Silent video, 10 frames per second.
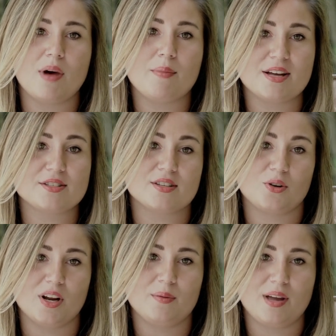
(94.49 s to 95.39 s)
my muscles
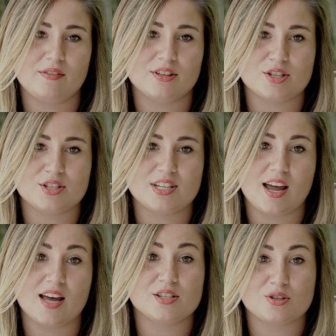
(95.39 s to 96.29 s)
are going to be able to
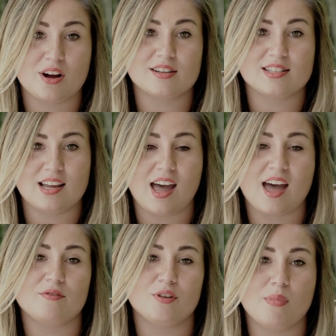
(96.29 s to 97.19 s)
stay as strong as they
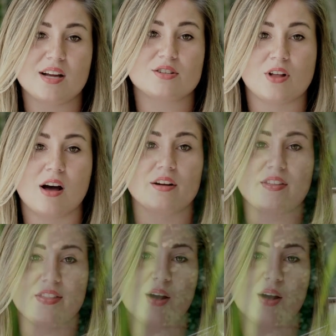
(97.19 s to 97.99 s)
can for much longer than